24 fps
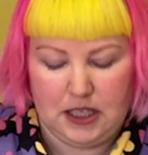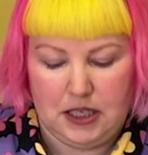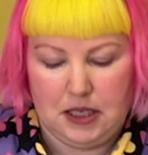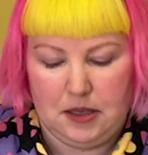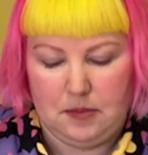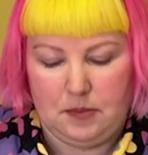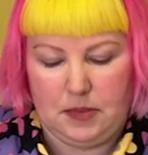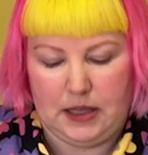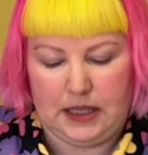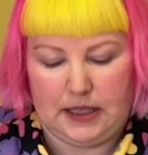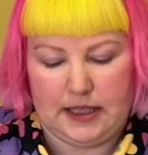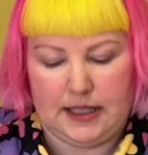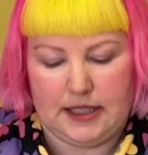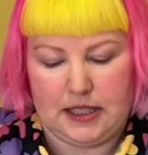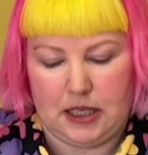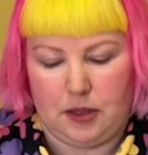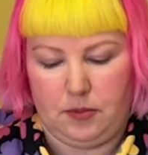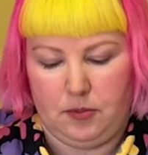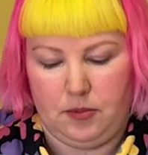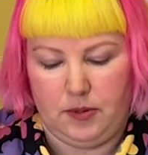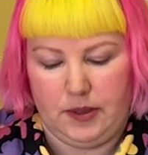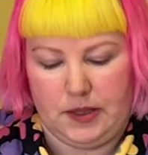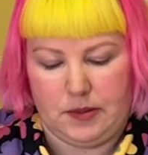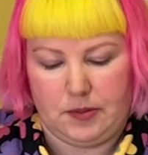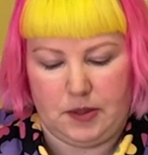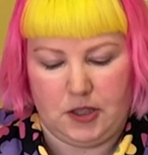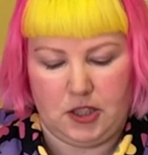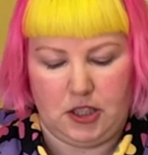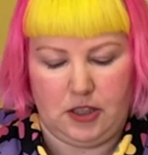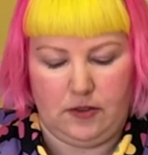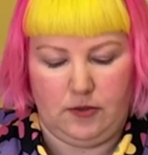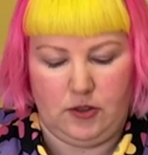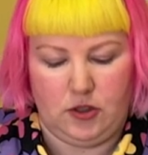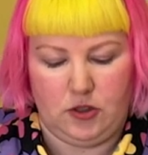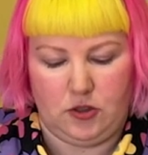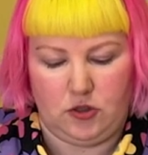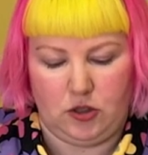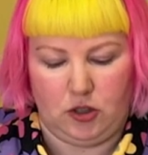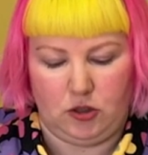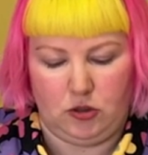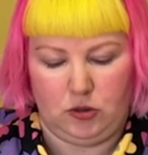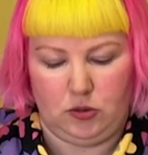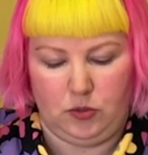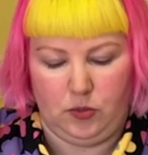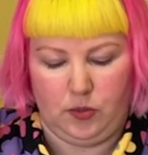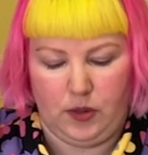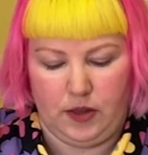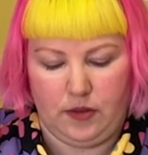pick these up with, especially if you
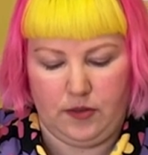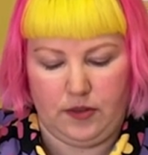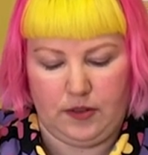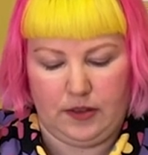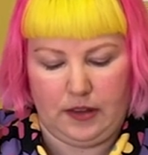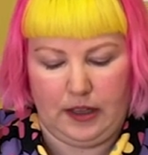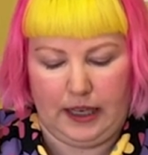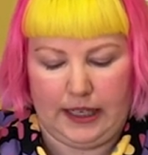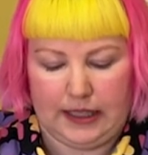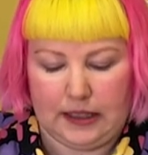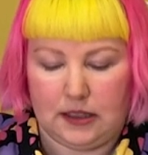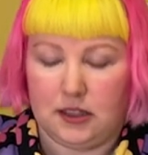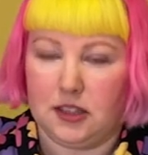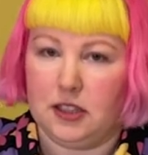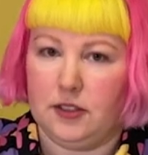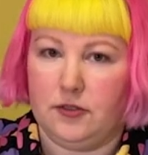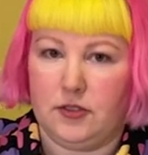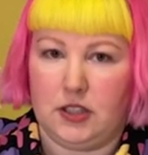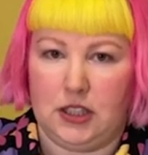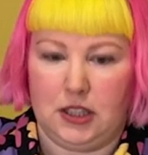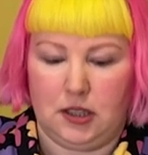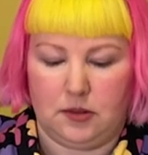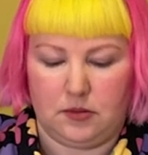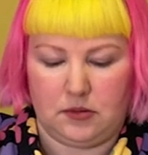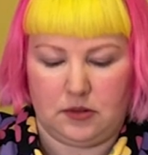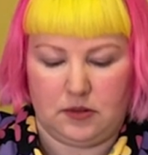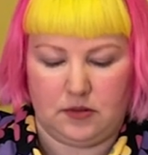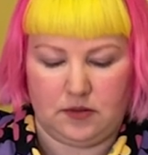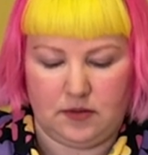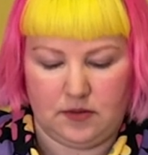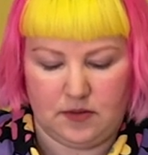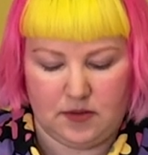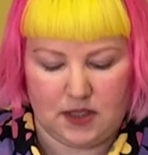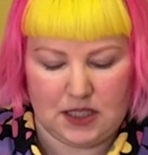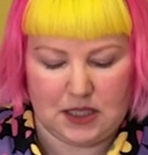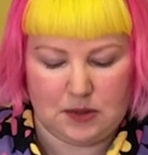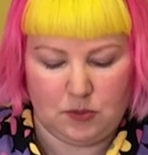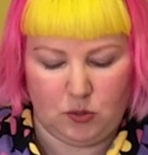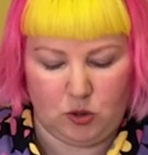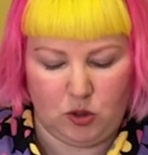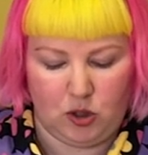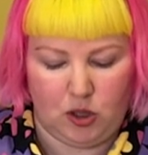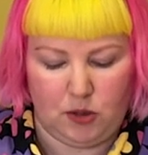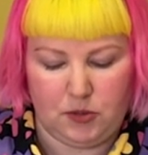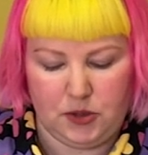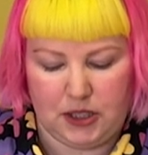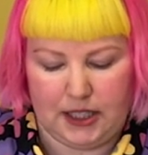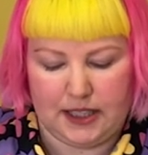struggle with like lifting up small
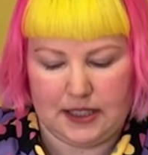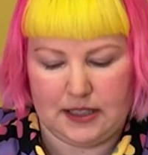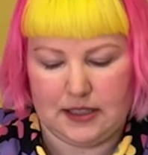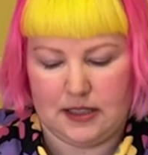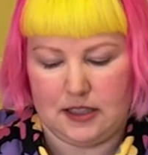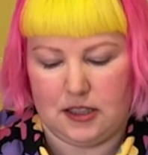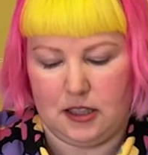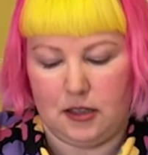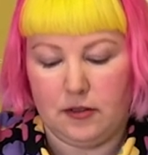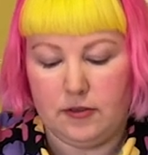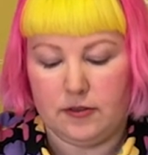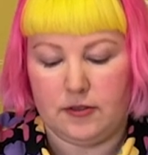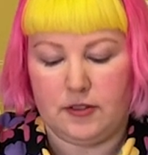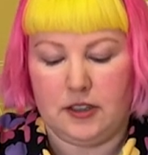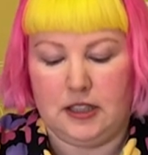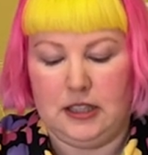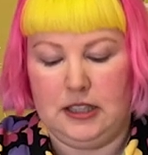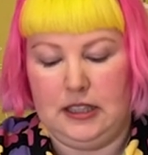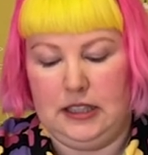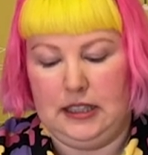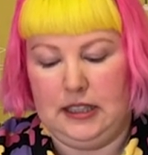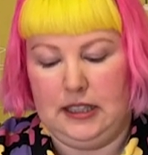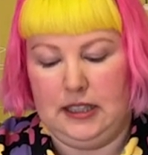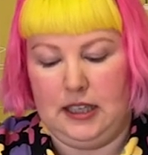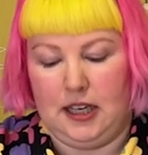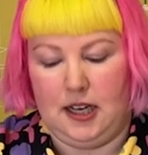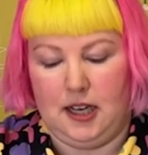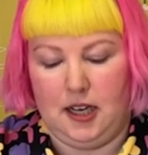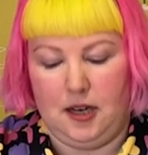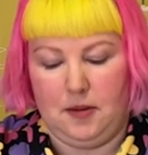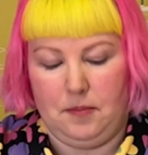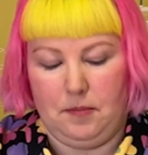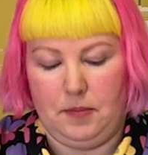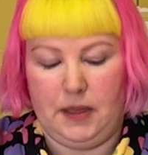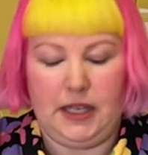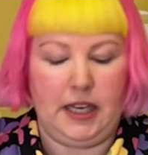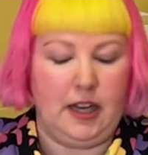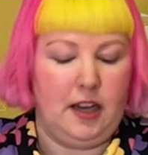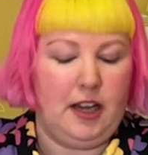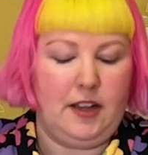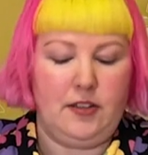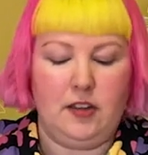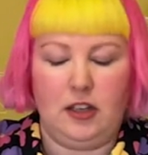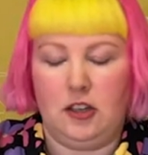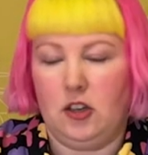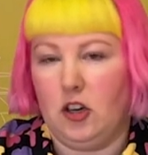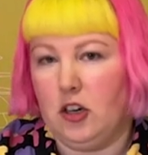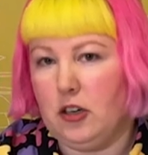objects and stuff. But yeah, I
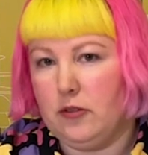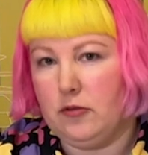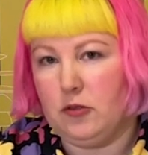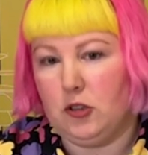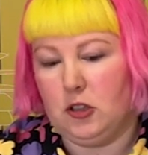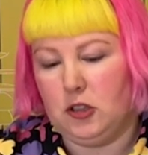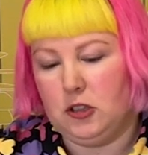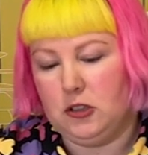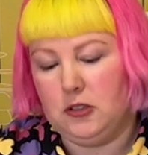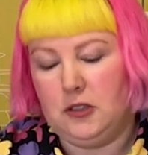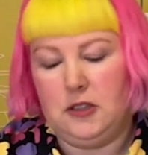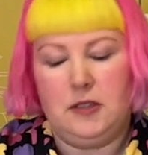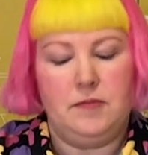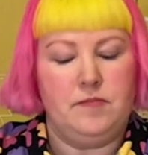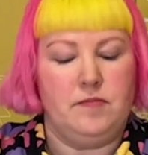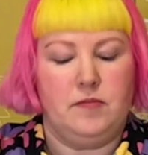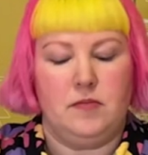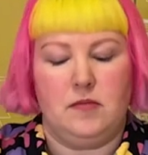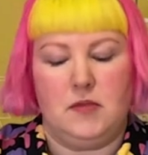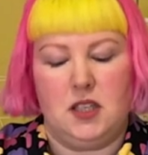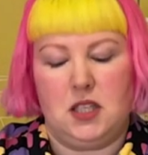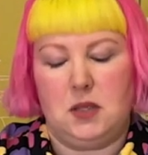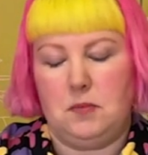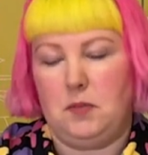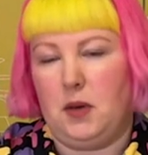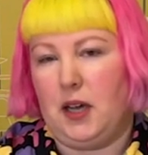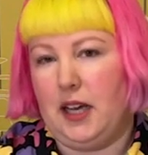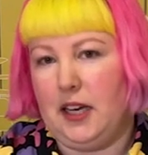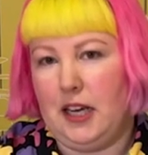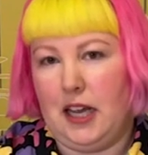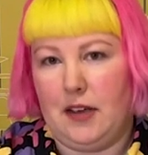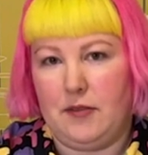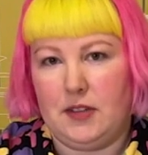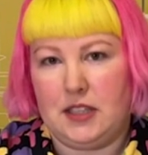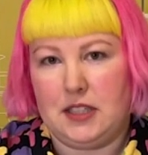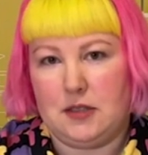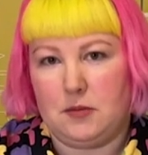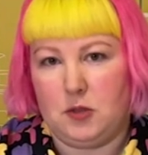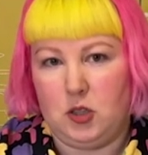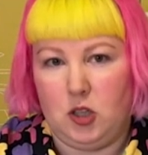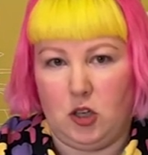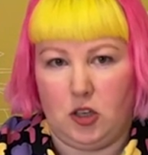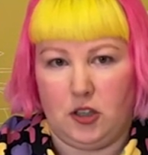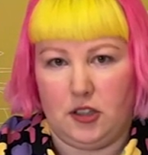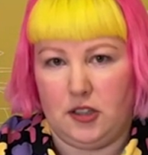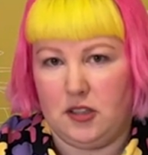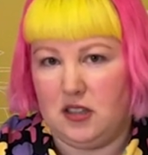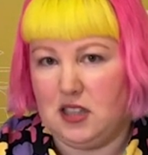think overall, despite having some
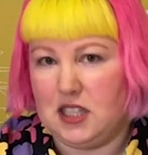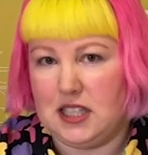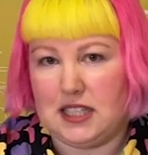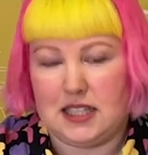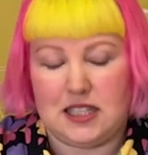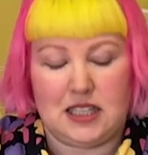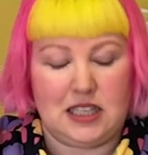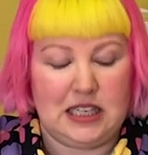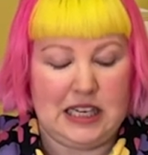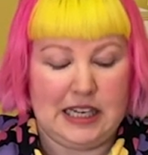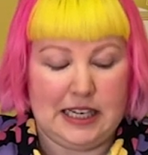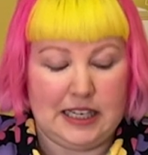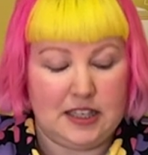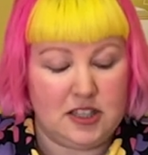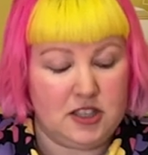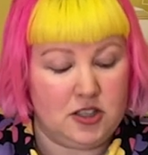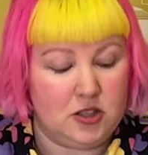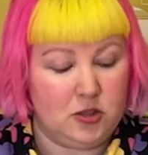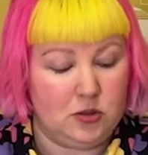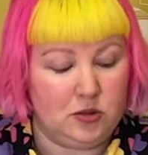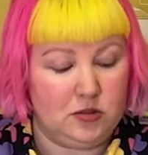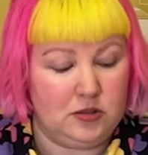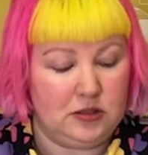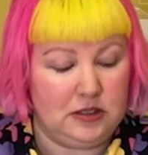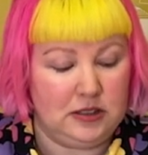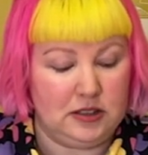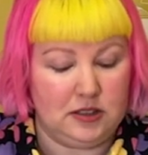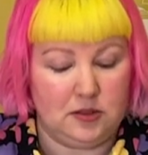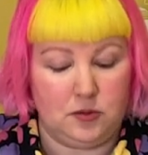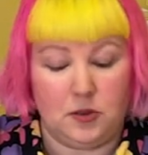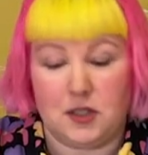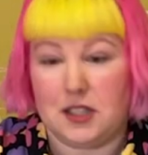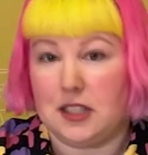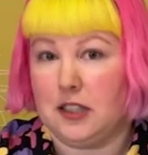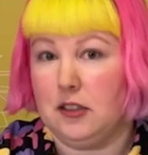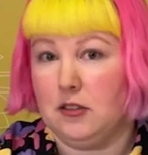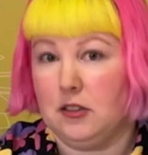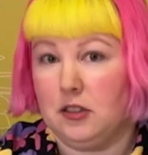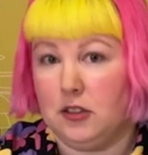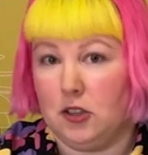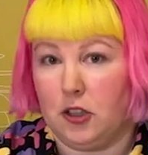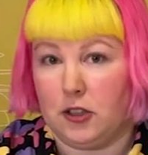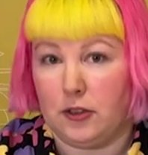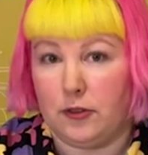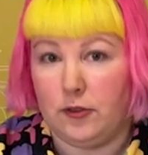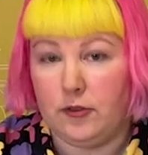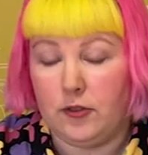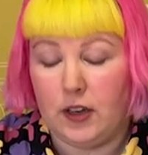cons, it still was a
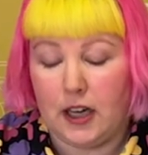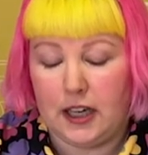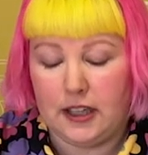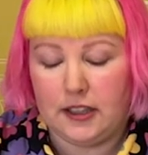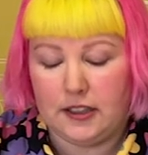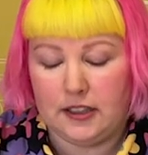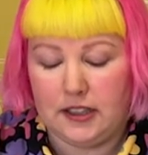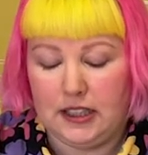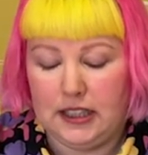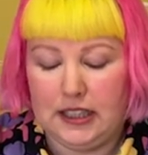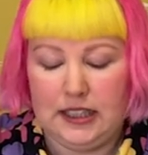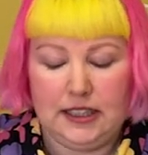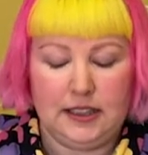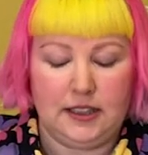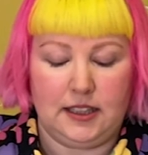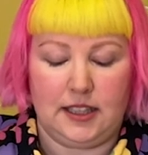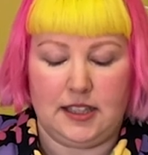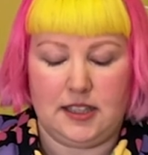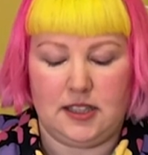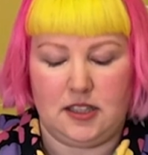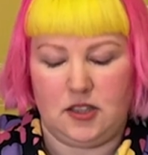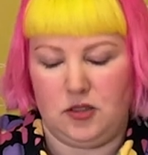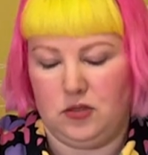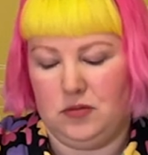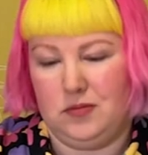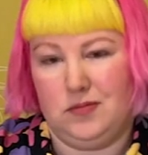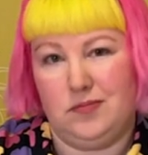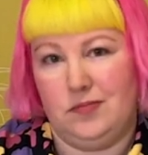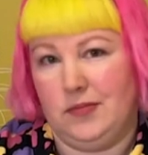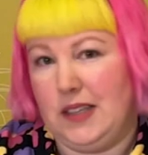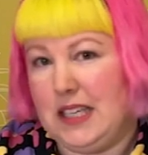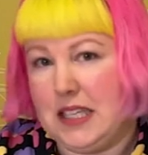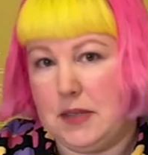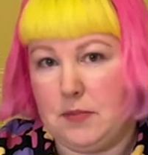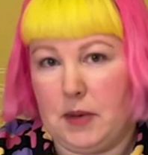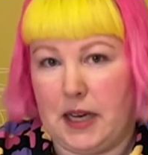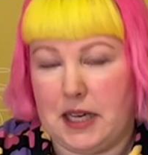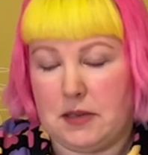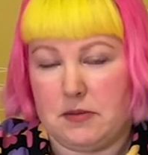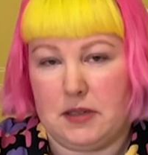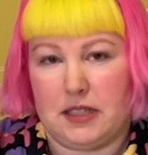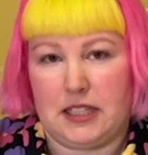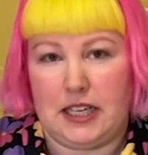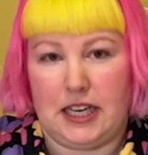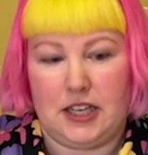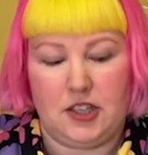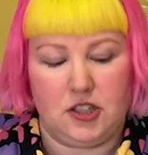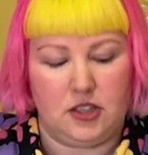lot of fun. It still meets my
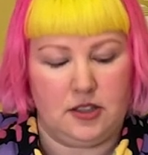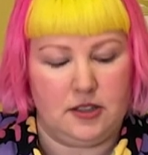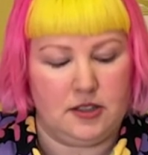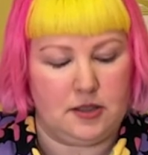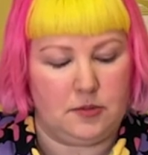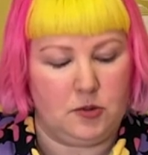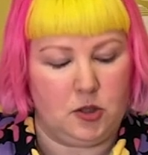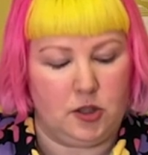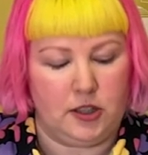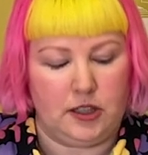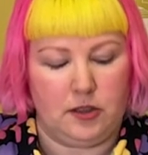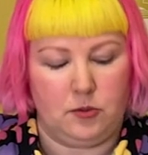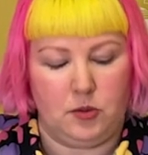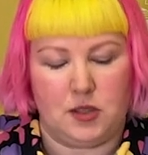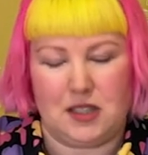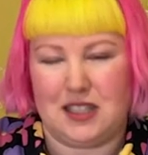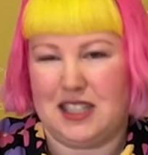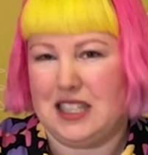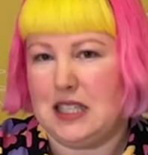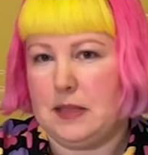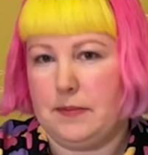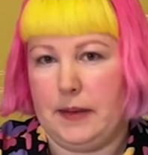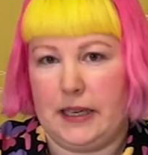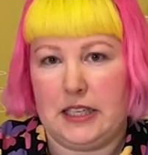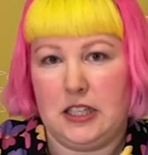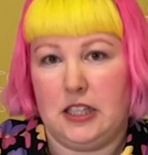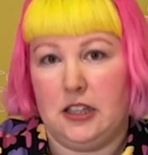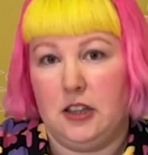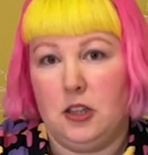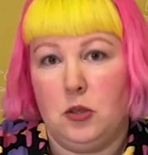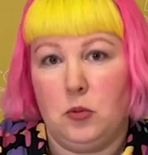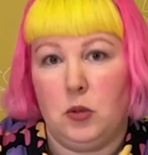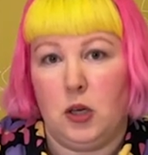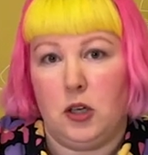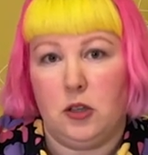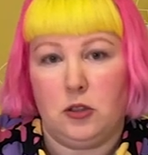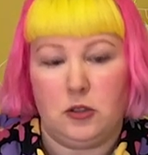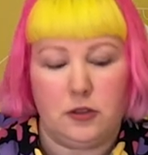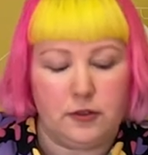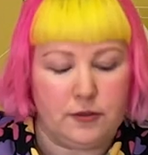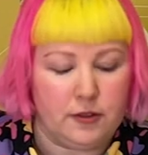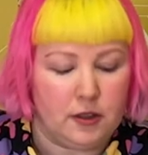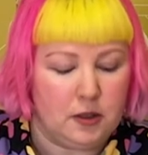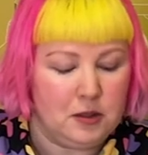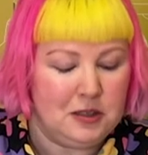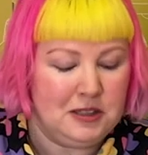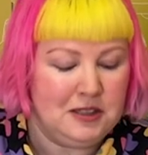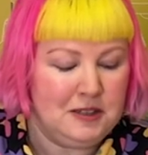expectations. I wasn't expecting the world
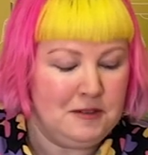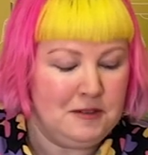from